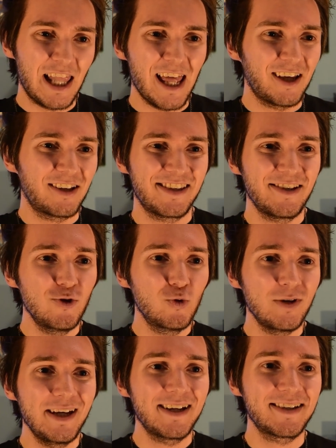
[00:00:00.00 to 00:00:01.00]
like, 2
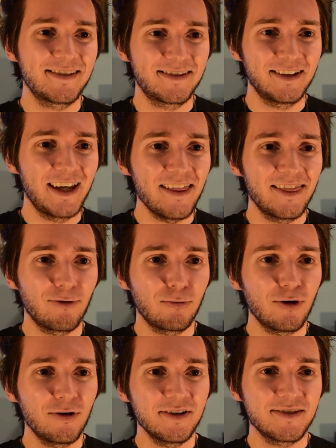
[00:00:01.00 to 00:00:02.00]
weeks to get the
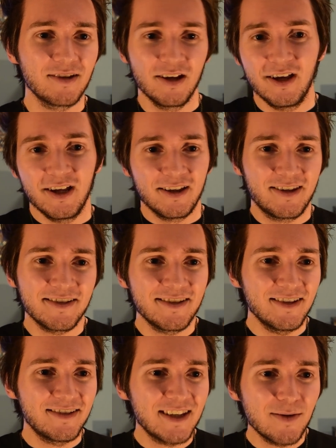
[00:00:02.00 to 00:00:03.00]
rewards
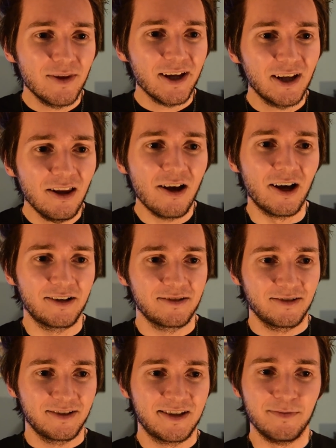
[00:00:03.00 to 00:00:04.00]
doesn't seem like a lot
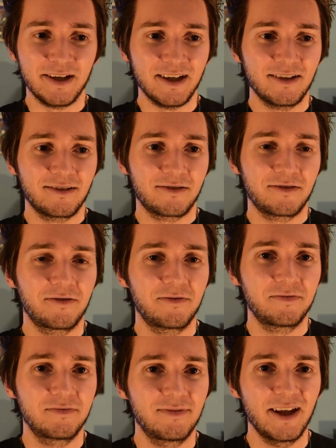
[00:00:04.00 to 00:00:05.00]
to me.
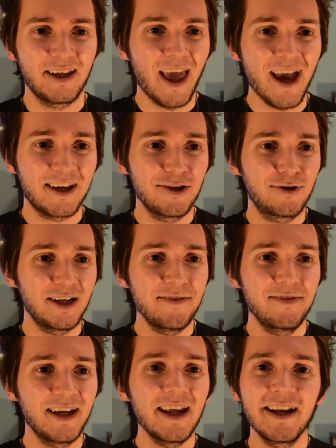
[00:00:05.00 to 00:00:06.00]
Like, heck, you could
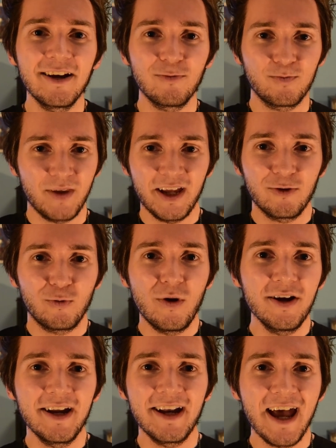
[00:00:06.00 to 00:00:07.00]
even get in, like,
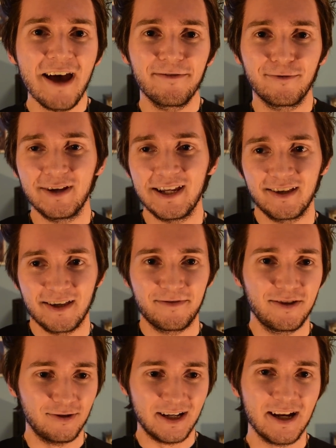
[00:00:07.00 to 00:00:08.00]
1.5 weeks
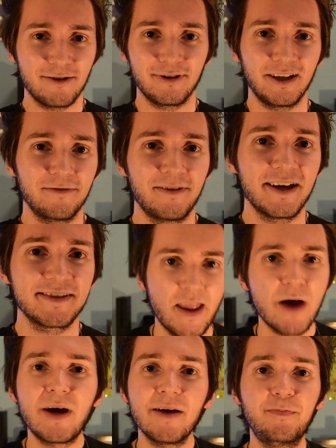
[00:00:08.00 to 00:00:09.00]
if you did it really fast.
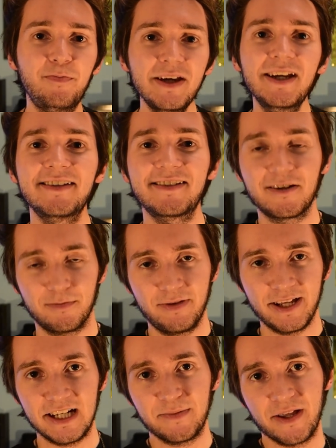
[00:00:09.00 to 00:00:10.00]
Now, my biggest
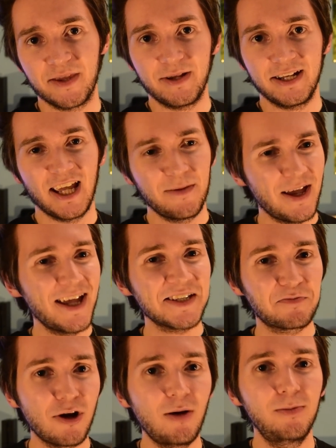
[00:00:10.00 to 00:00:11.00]
complaint about the minigame
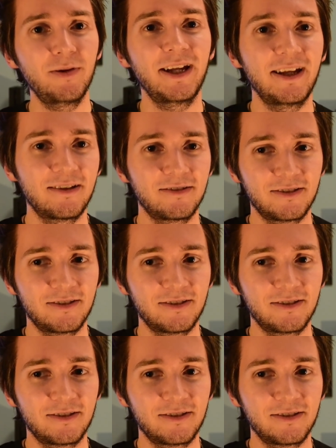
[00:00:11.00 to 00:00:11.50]
is probably